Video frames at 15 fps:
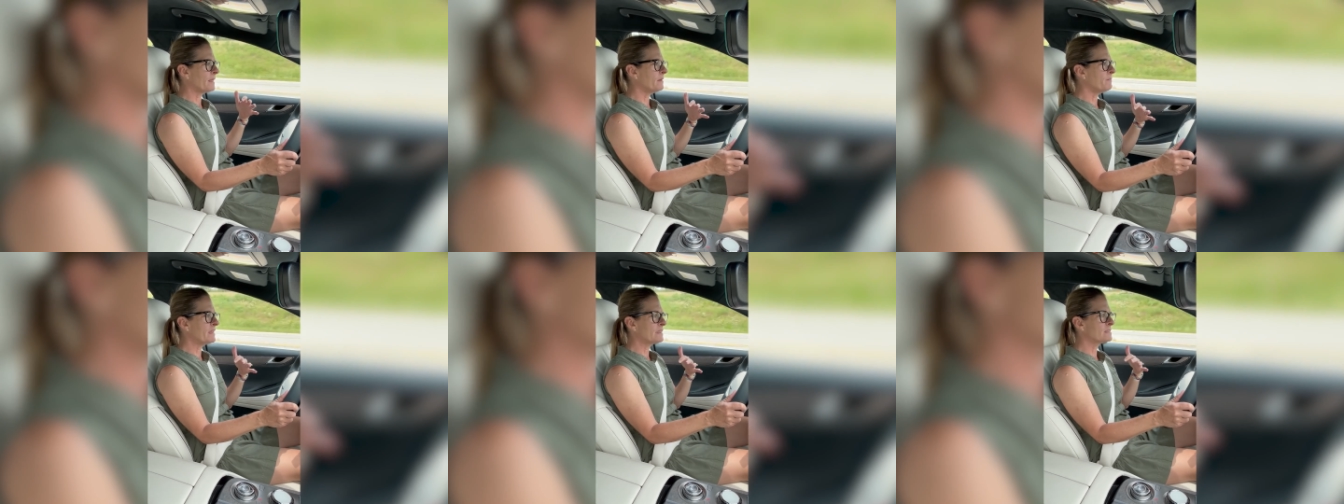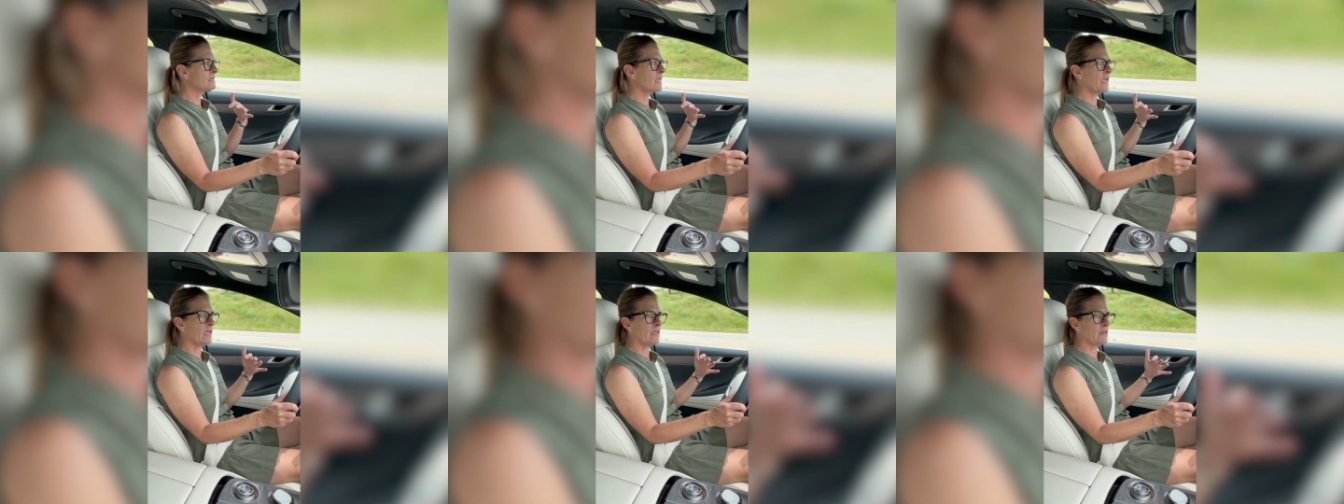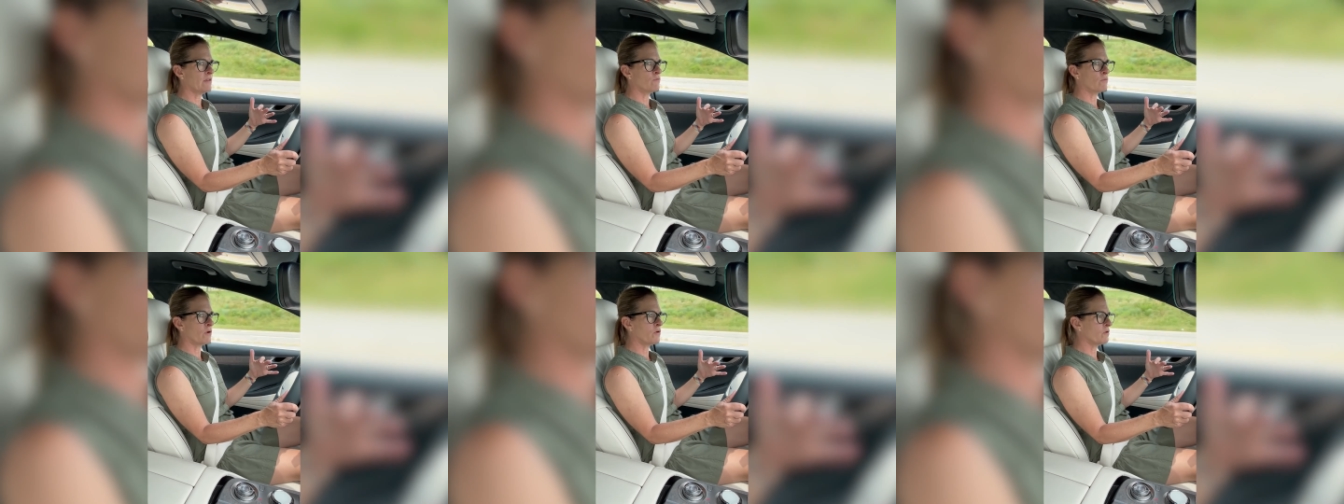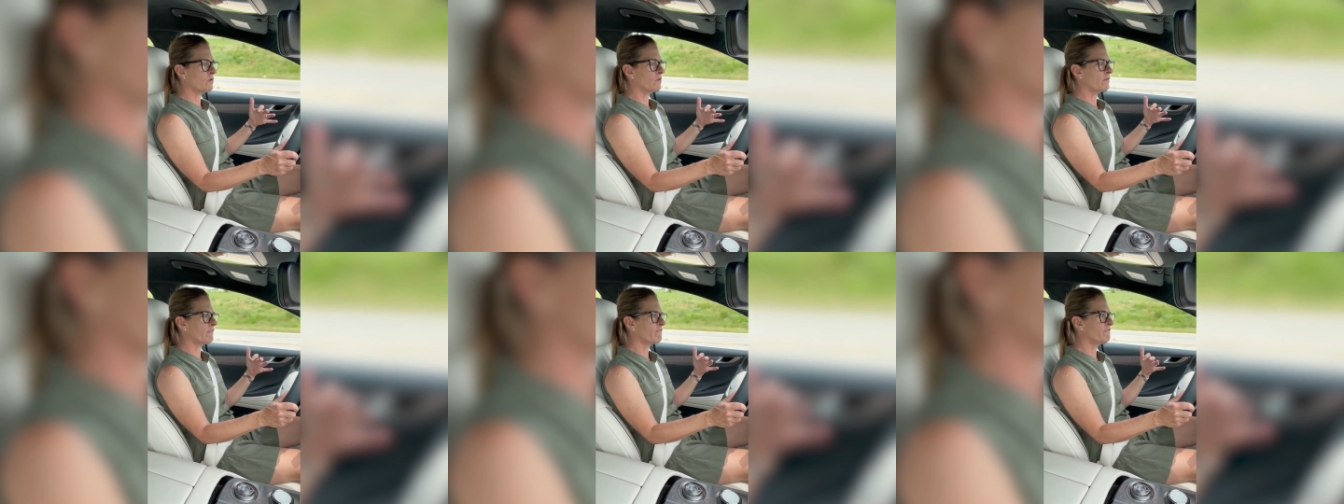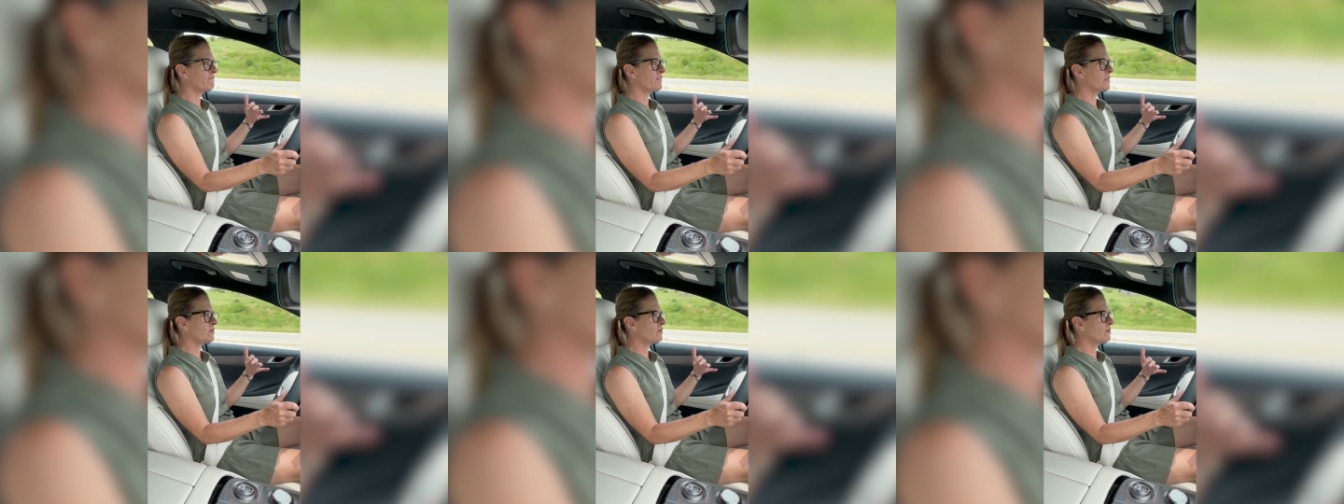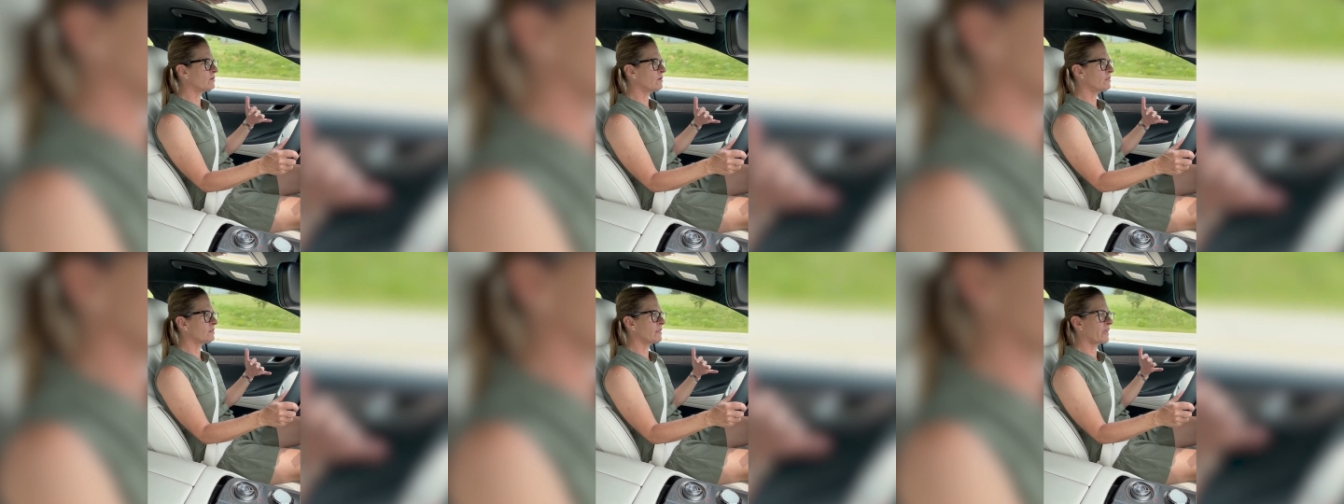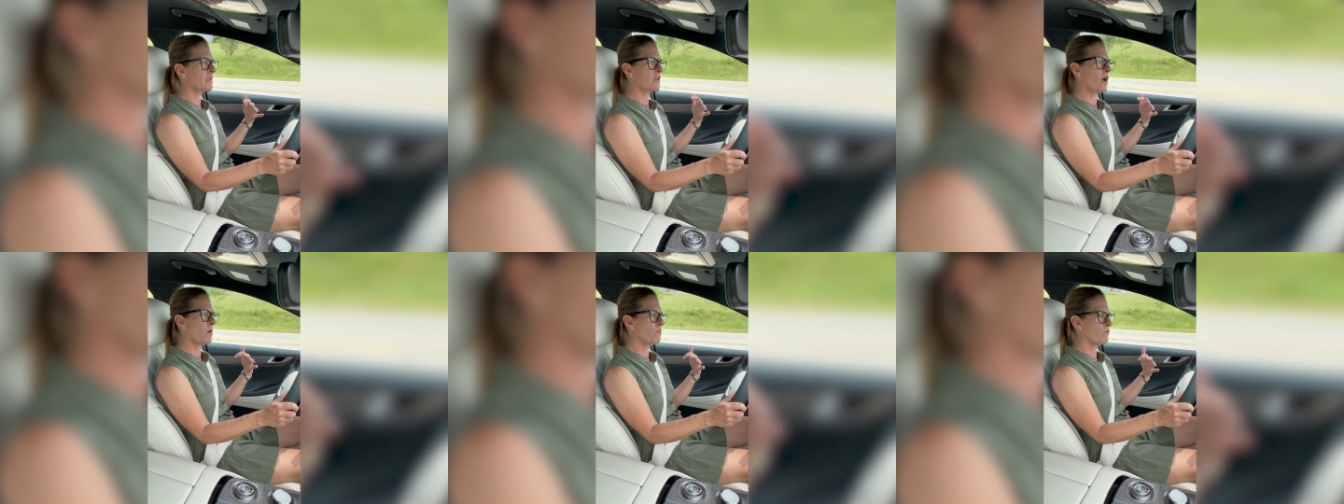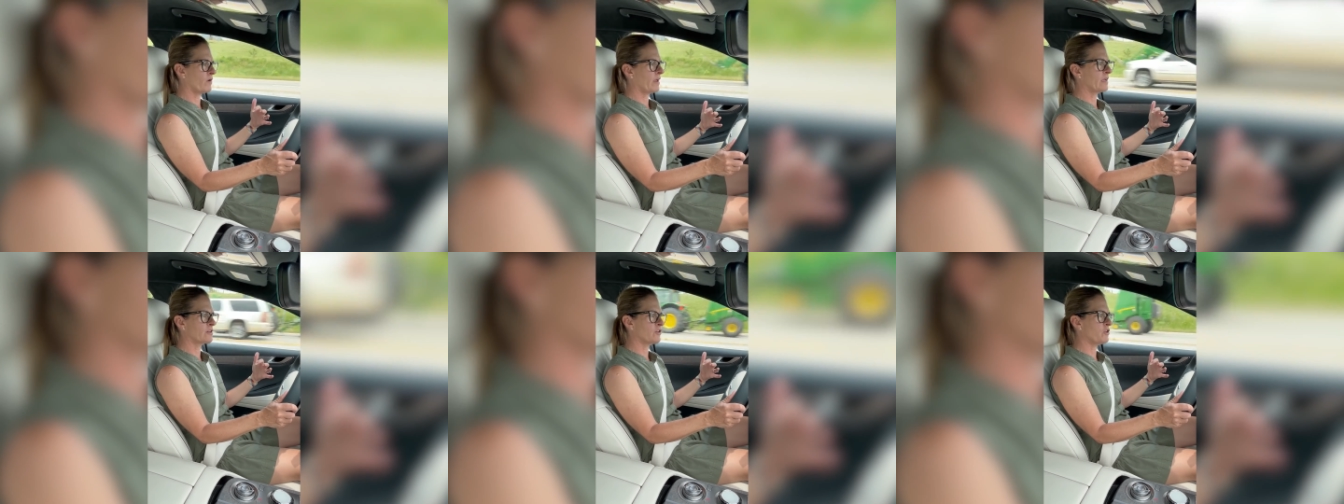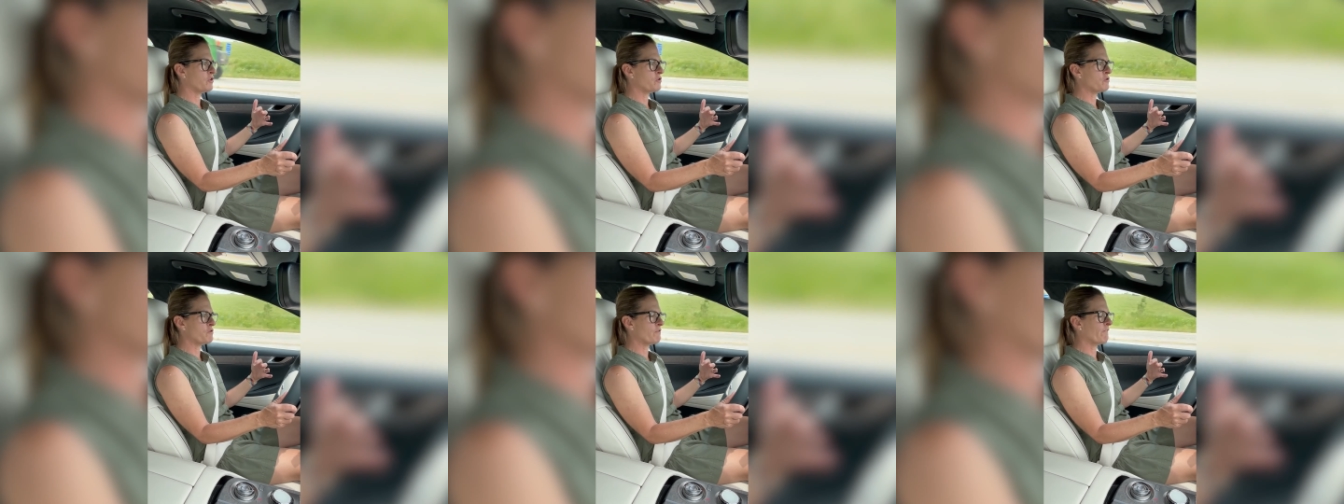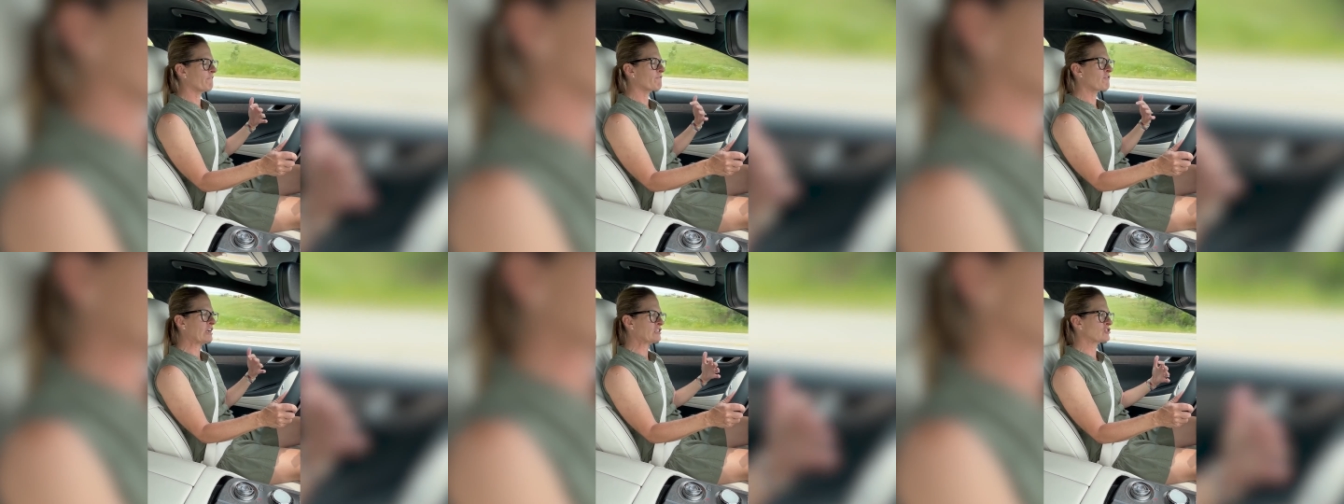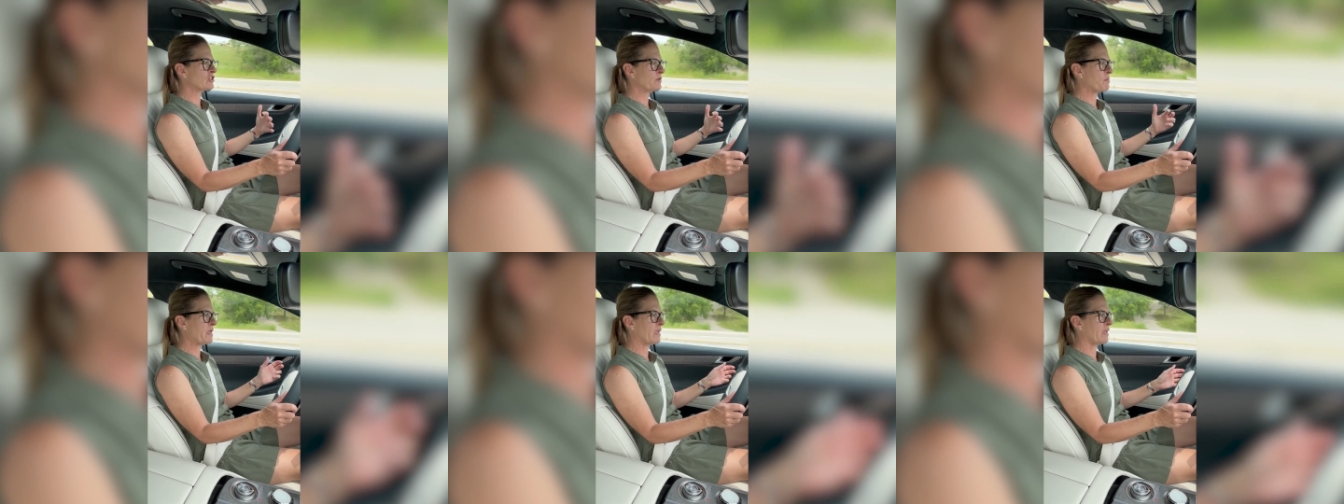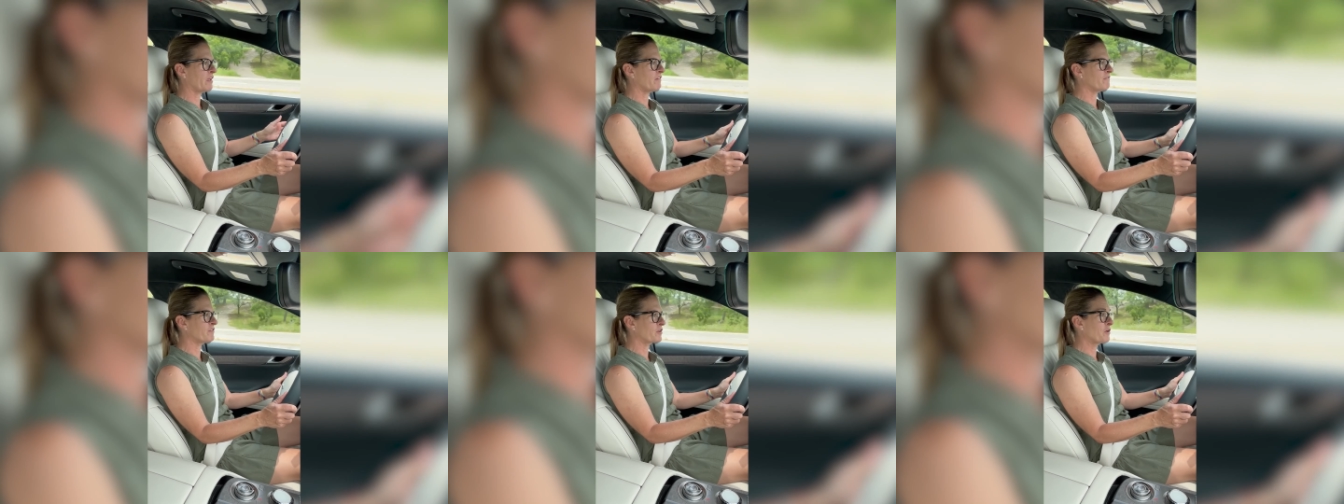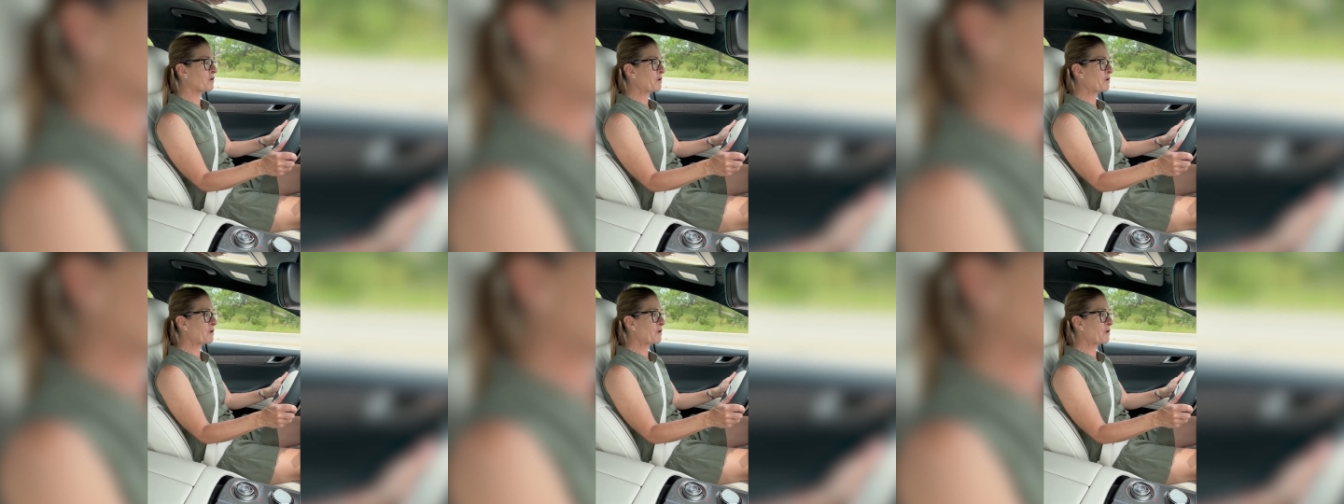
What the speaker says: it makes any road feel like a brand new, freshly paved,